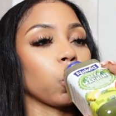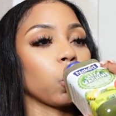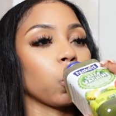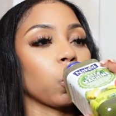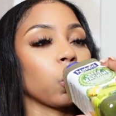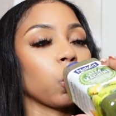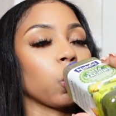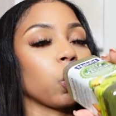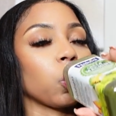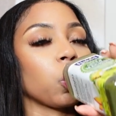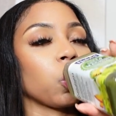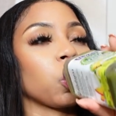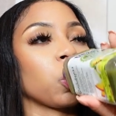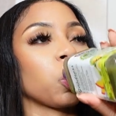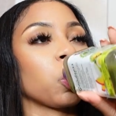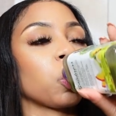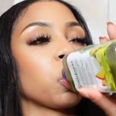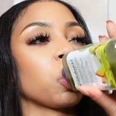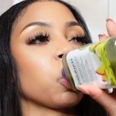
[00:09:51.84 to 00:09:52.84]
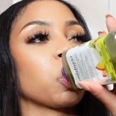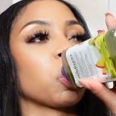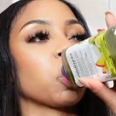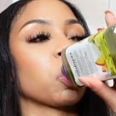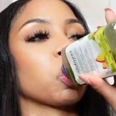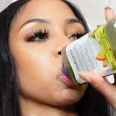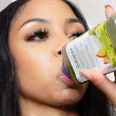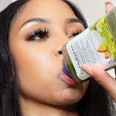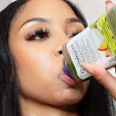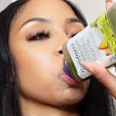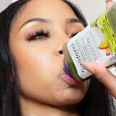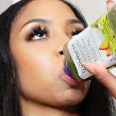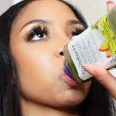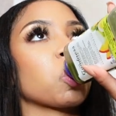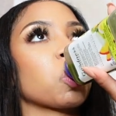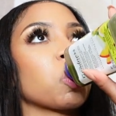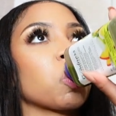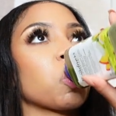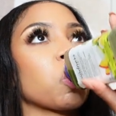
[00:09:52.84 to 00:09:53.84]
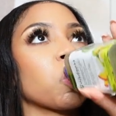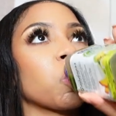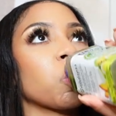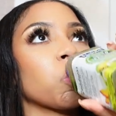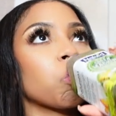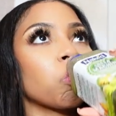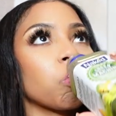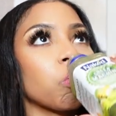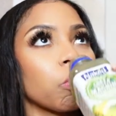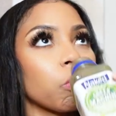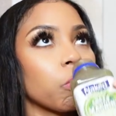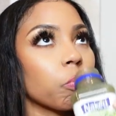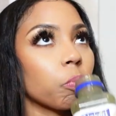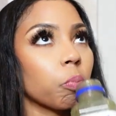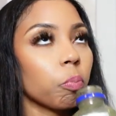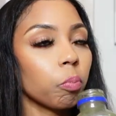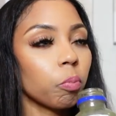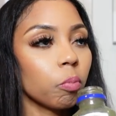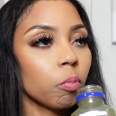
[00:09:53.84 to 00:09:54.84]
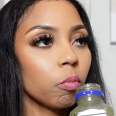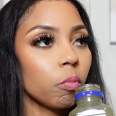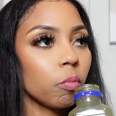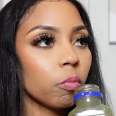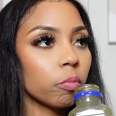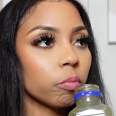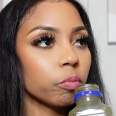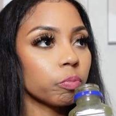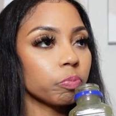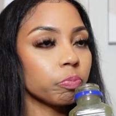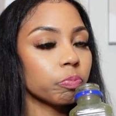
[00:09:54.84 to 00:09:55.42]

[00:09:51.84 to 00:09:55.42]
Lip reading: (no one is talking)